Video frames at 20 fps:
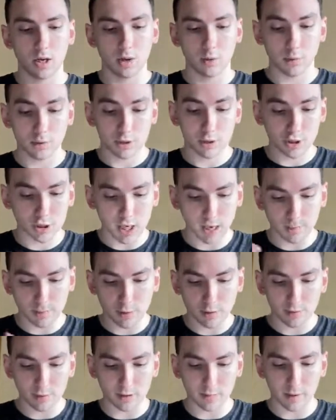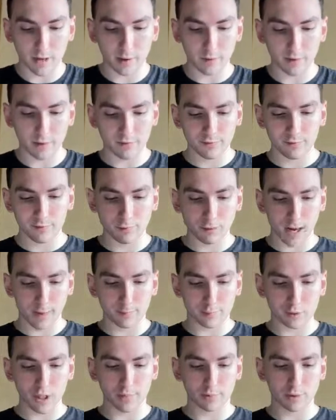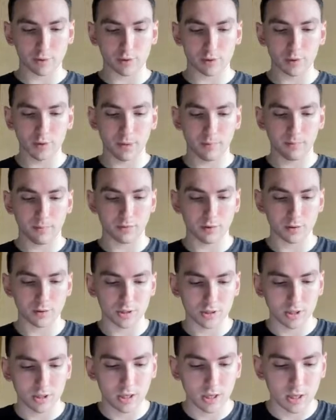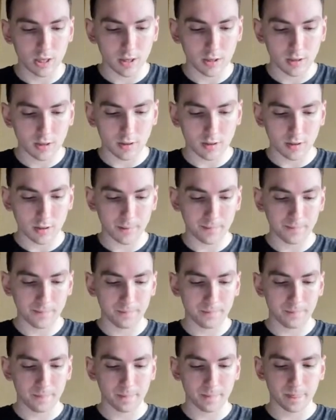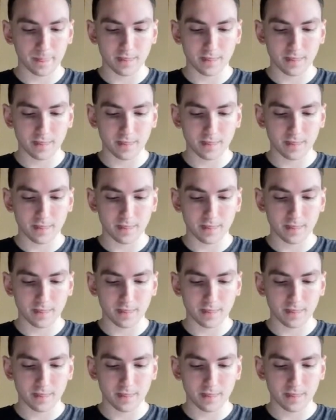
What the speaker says: which is chapter 3, but I want to wrap chapter 2 up first. Um,